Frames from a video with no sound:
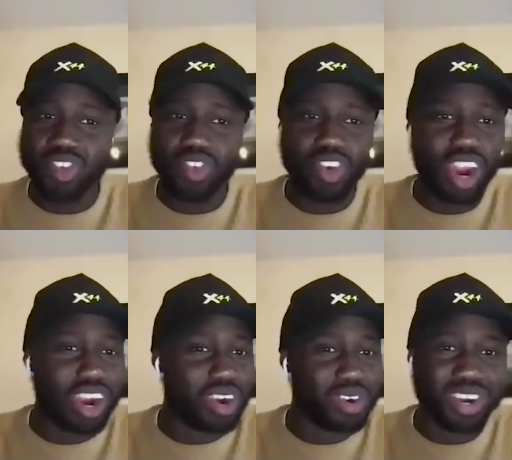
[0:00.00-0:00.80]

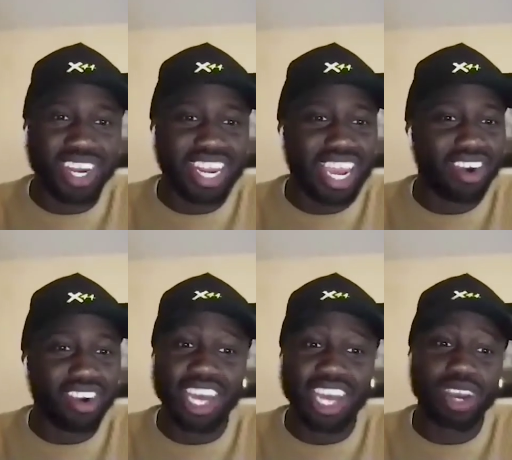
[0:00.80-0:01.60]
trial and error.
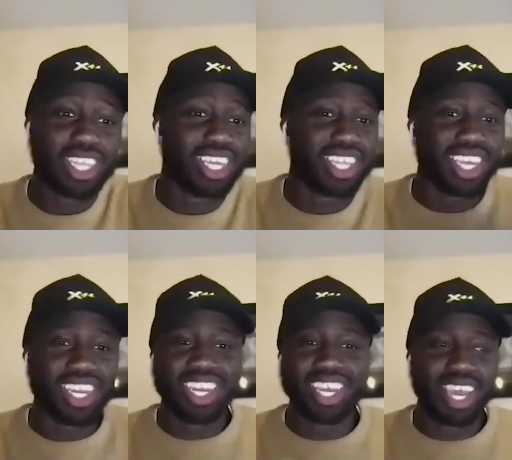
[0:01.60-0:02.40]
That's why I say skin
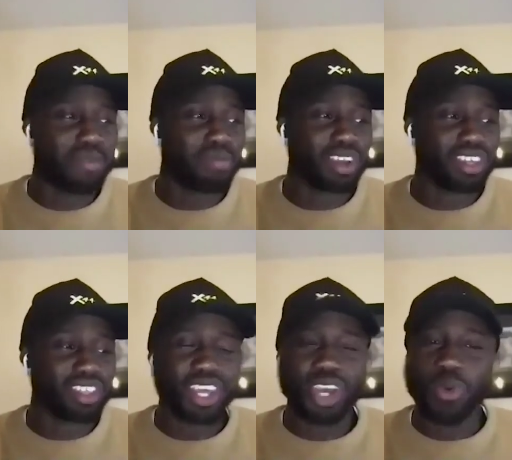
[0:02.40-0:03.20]
in the game
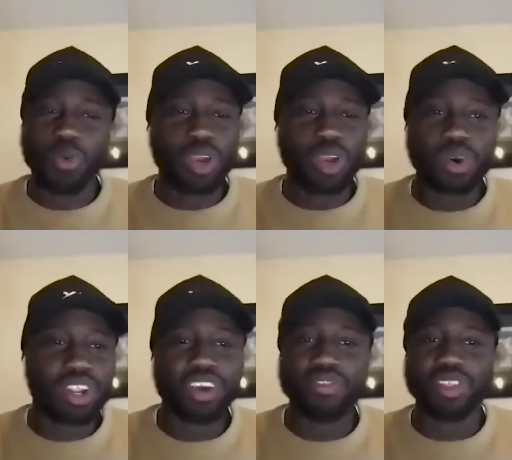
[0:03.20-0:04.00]
because we
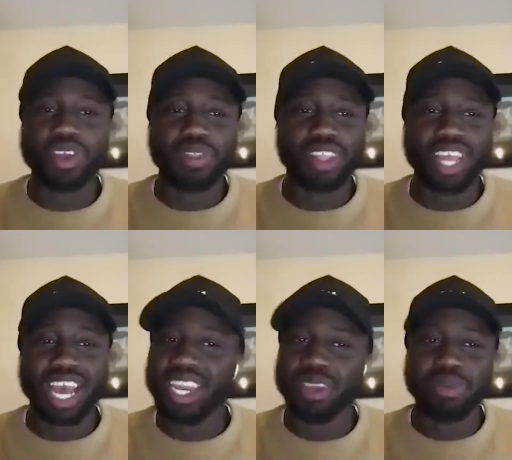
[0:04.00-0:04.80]
couldn't have known that
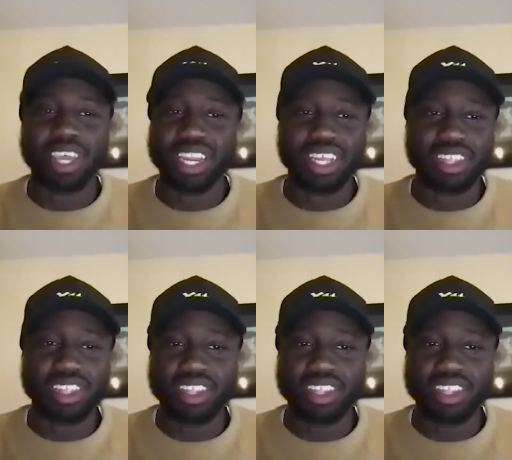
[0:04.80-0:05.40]
in the beginning.